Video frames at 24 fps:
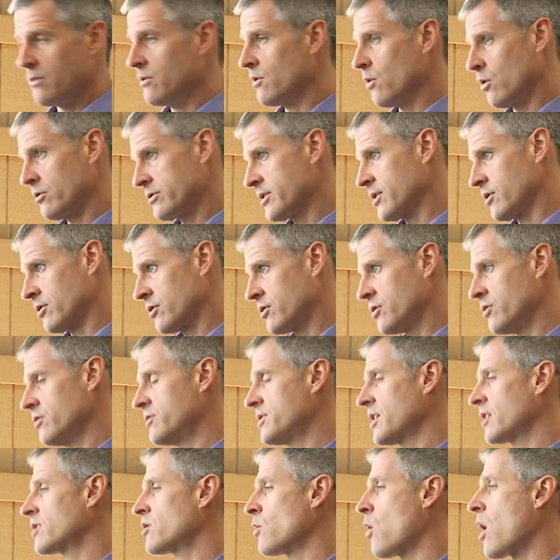those that are too
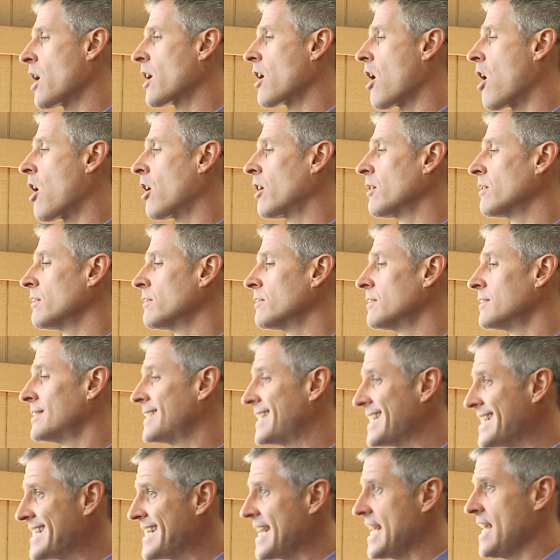sick to walk, are
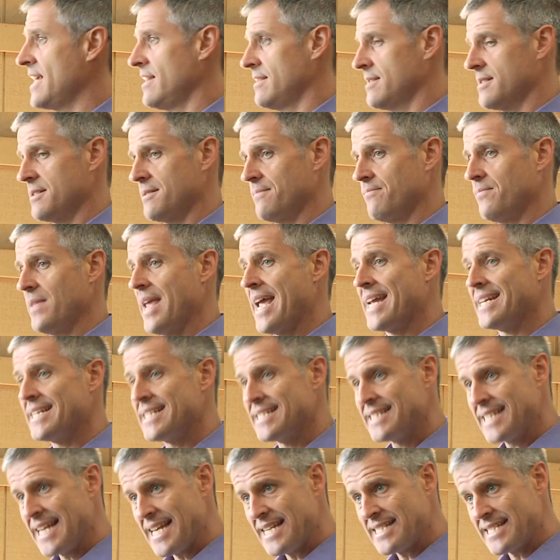diseased. And
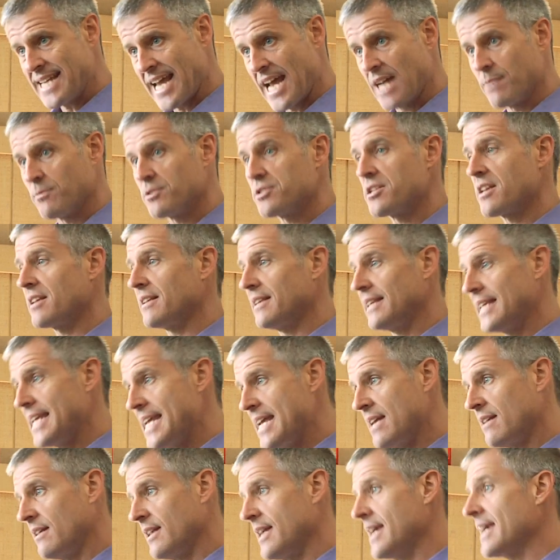diseased animals
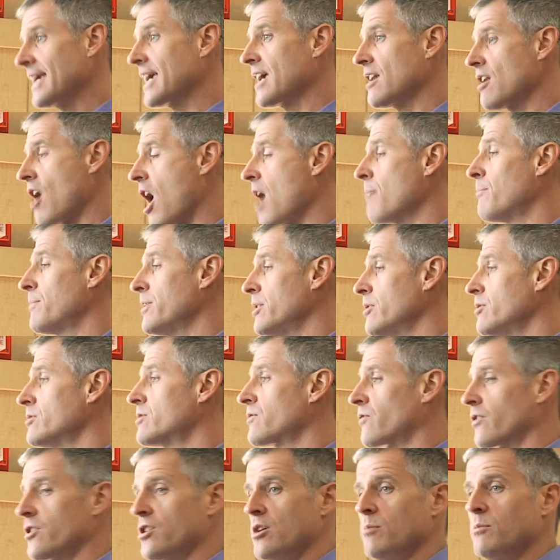legally cannot be
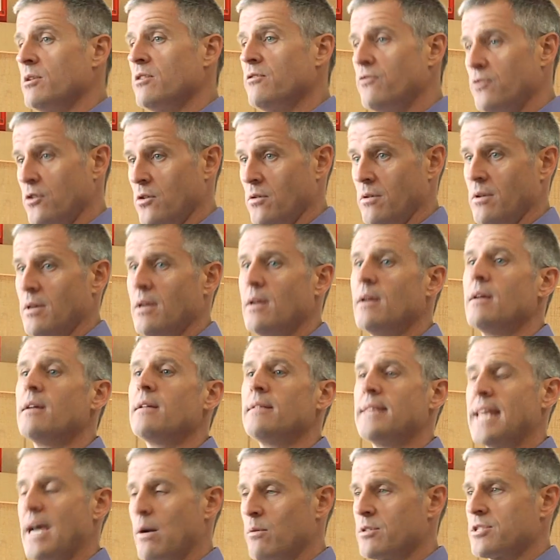used for human food.
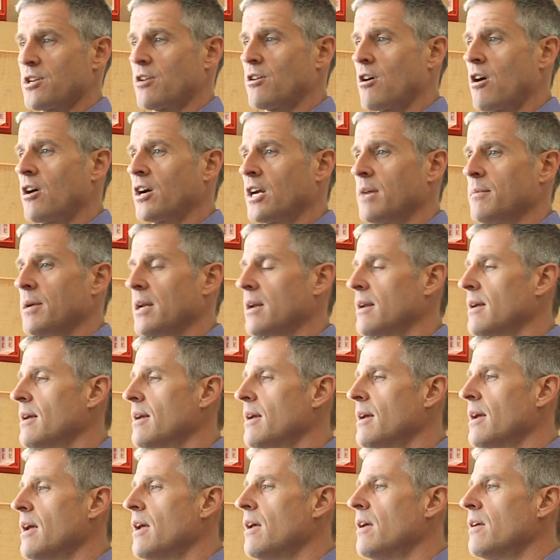That was our argument.
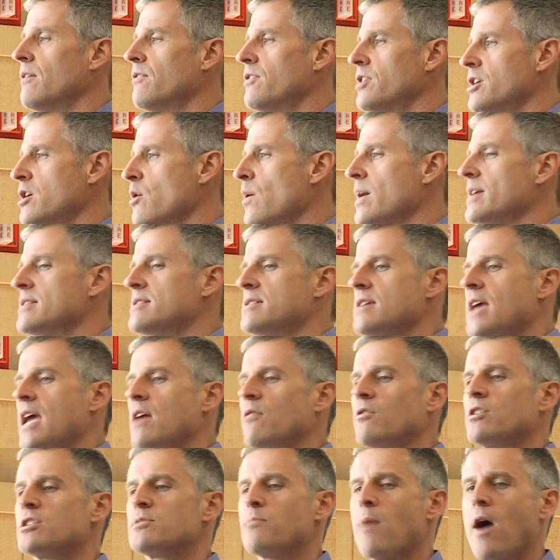The
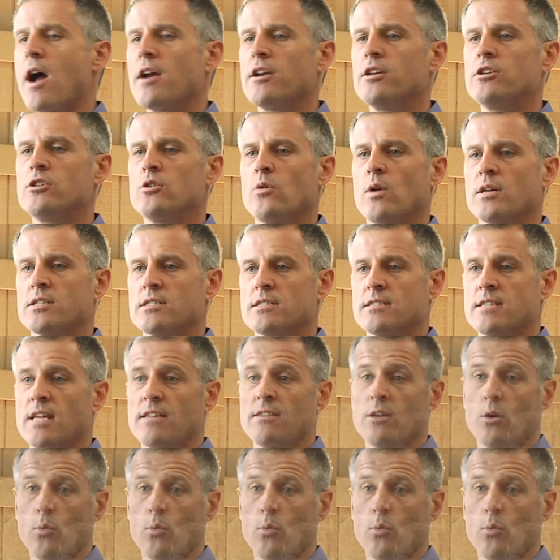USDA responded to us and said